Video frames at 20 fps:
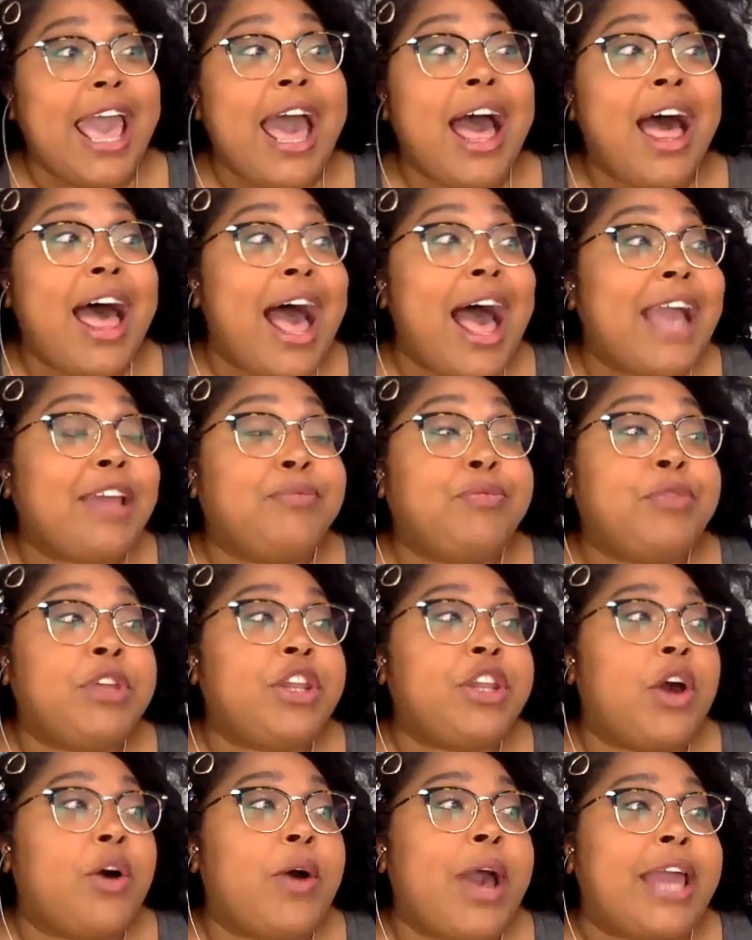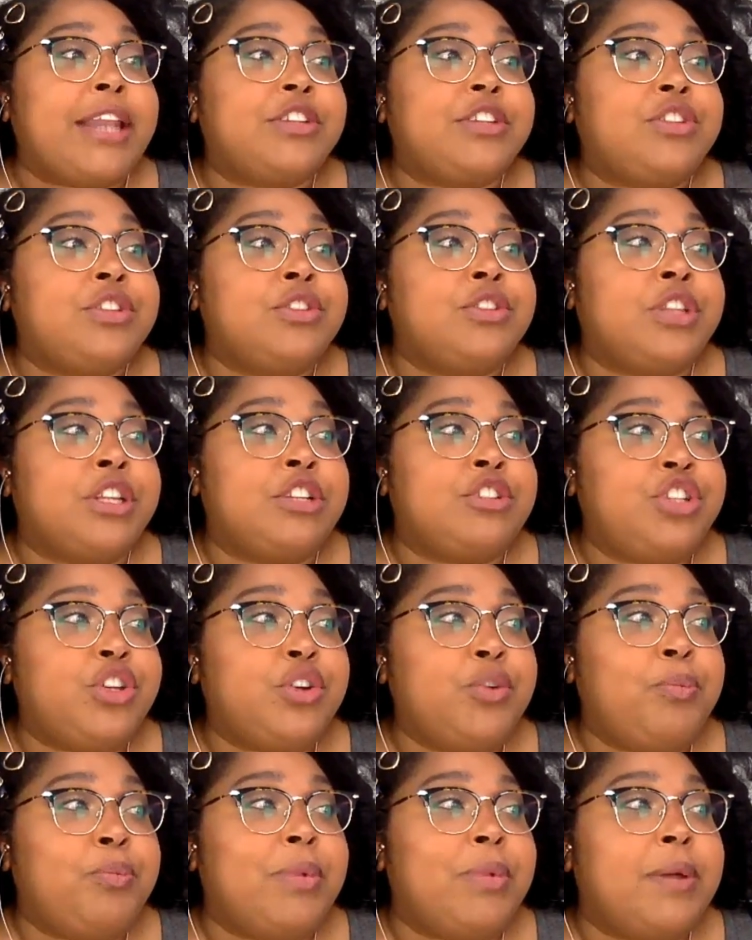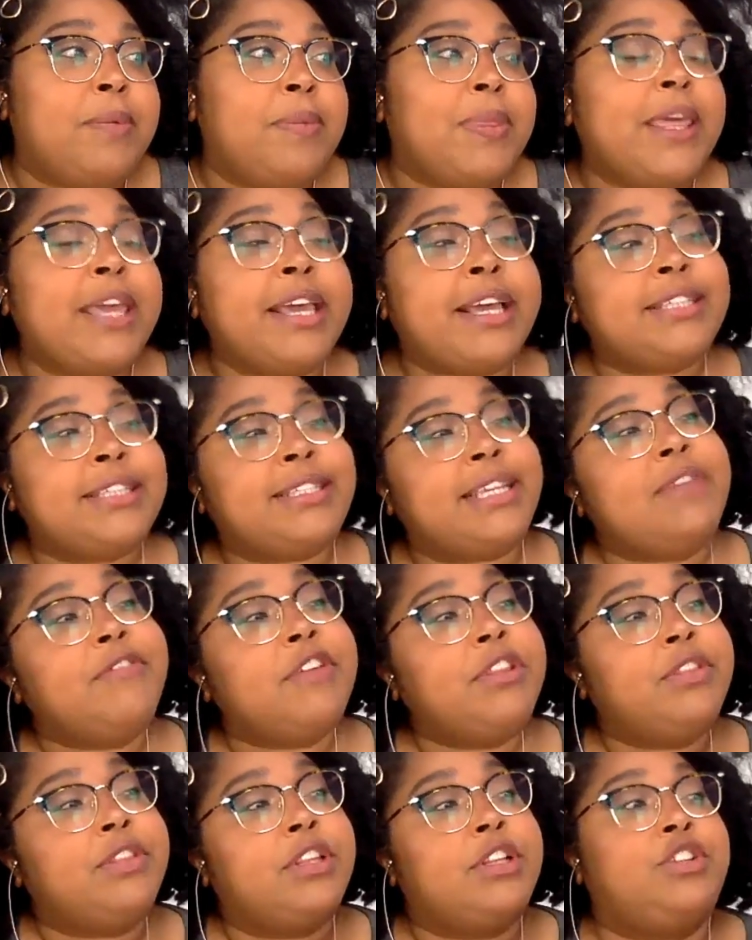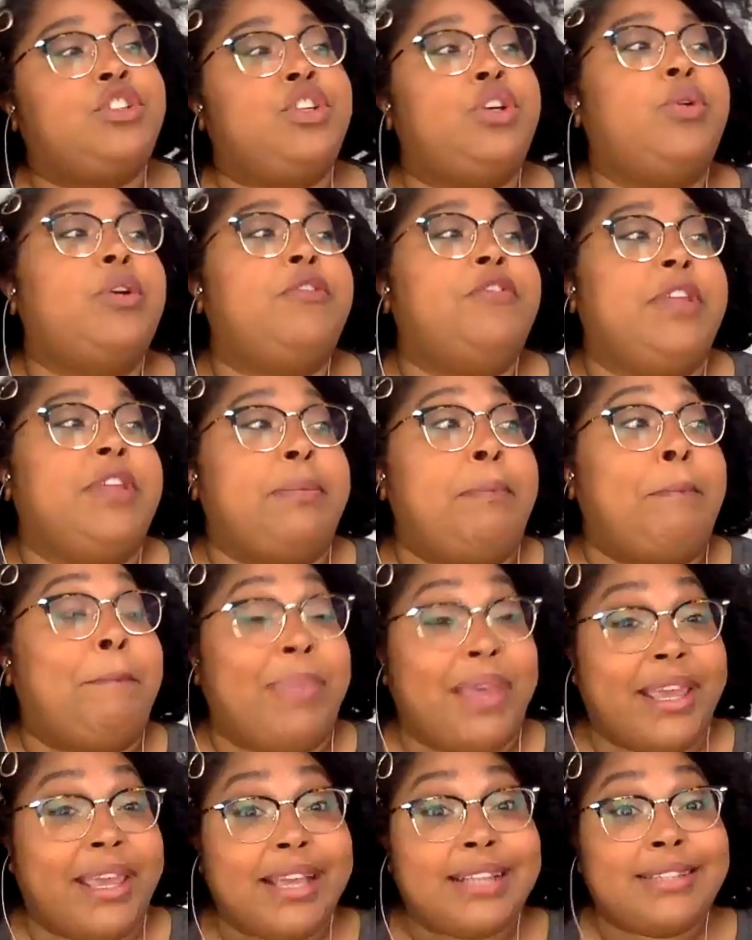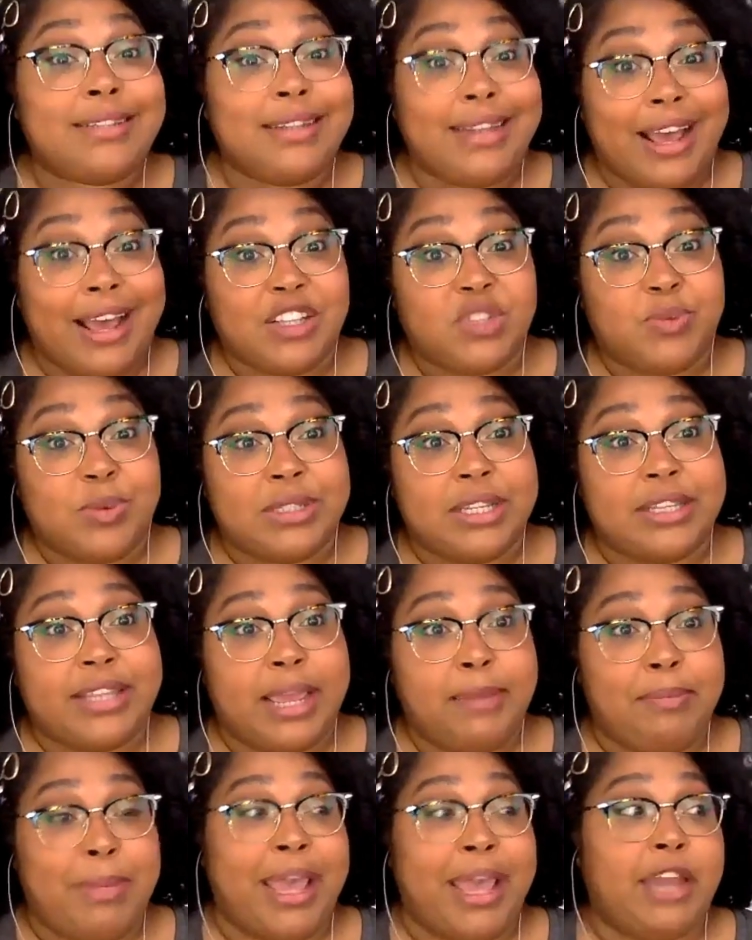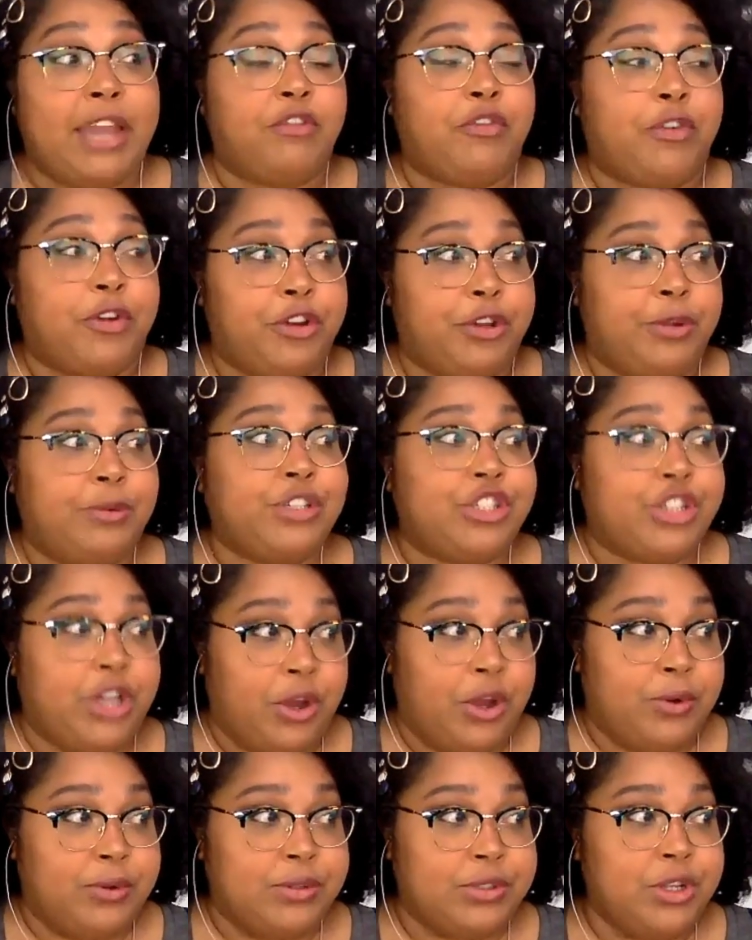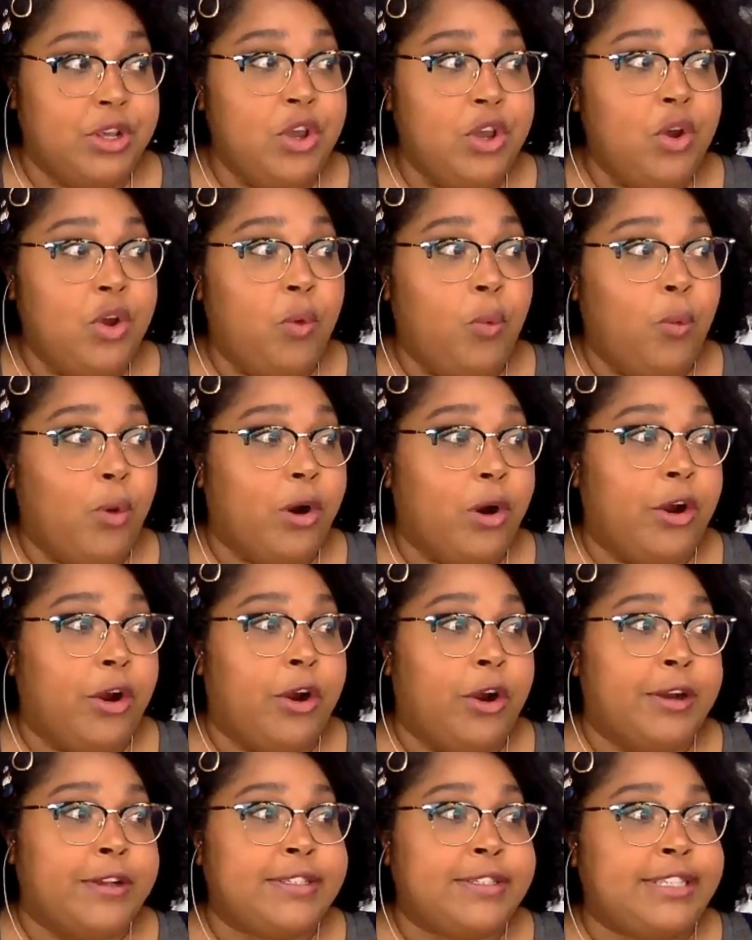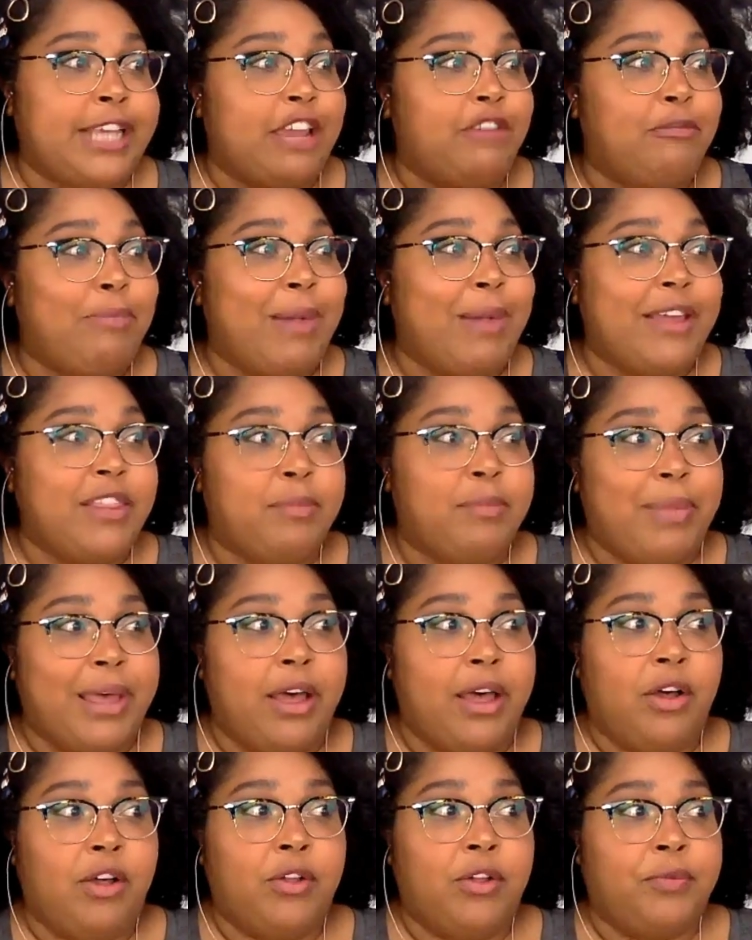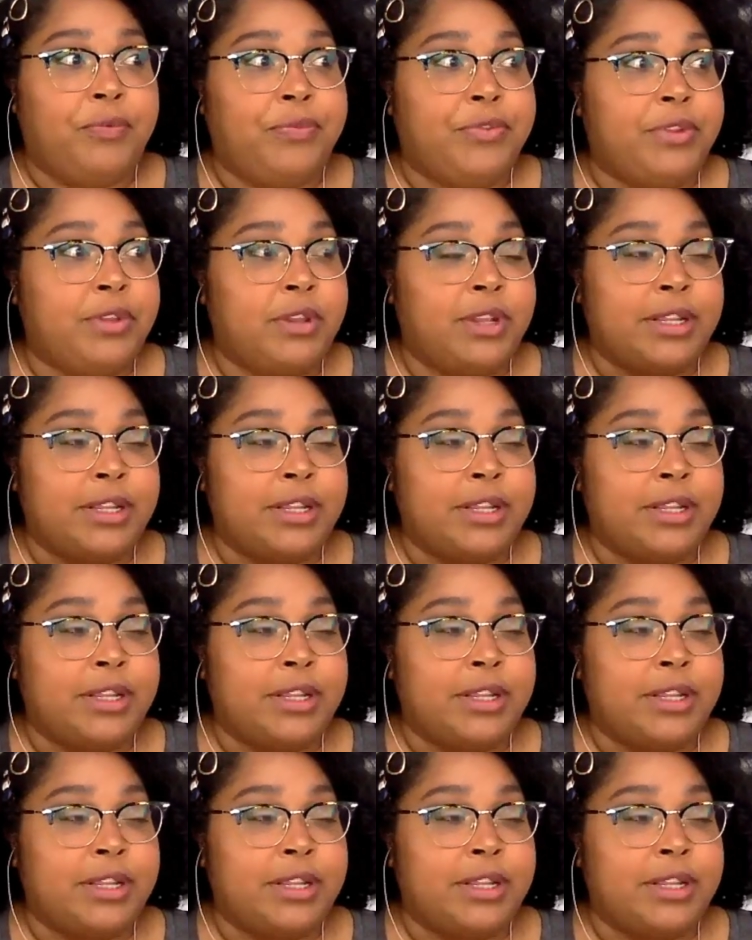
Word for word: I, I, you know, and the two, because even the two of the biggest announcements that they made for new shows were Saved by the Bell,